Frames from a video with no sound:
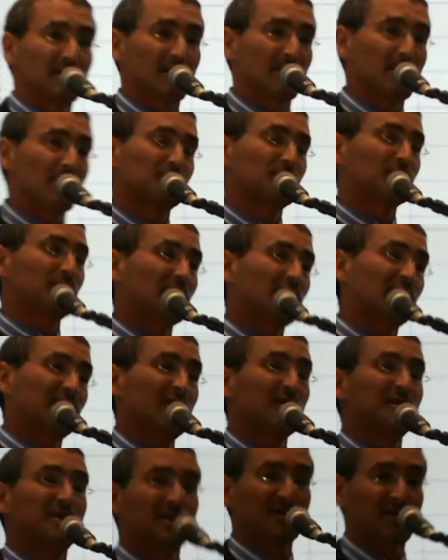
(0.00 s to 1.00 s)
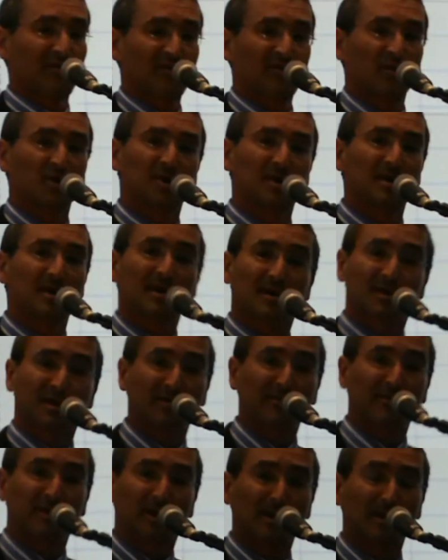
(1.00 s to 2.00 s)
and they're doing 30 to 40
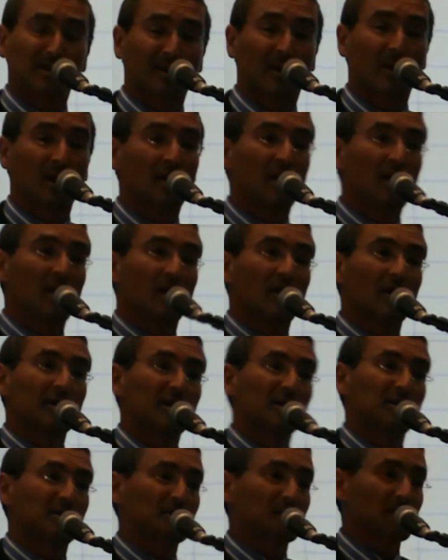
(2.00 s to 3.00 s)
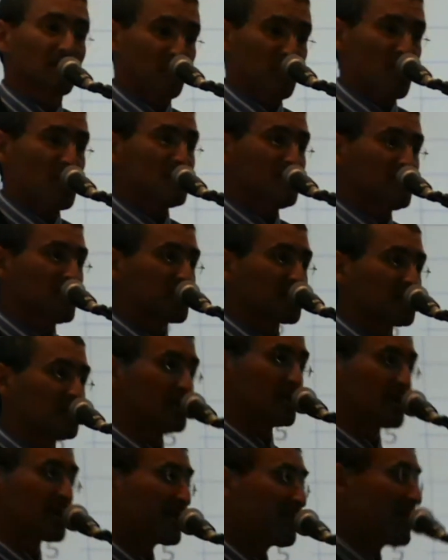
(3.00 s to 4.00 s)
activities on each department
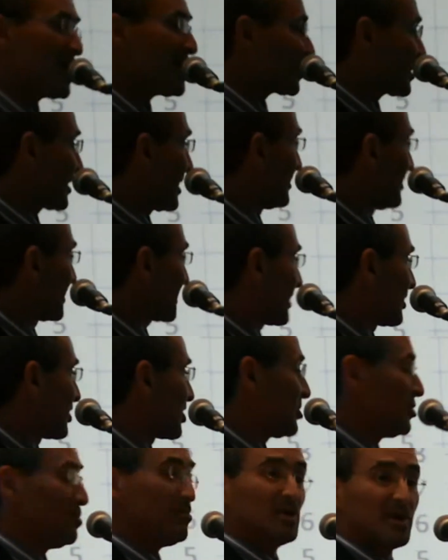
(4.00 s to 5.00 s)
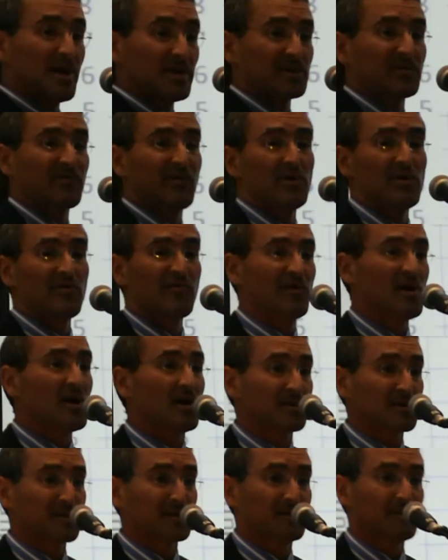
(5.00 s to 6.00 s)
or each space, then this accumulates very
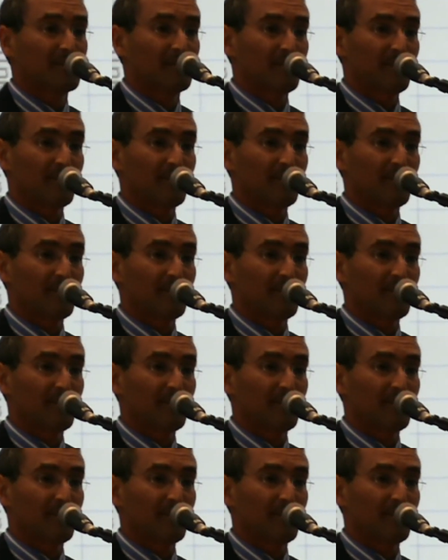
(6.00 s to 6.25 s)
fast.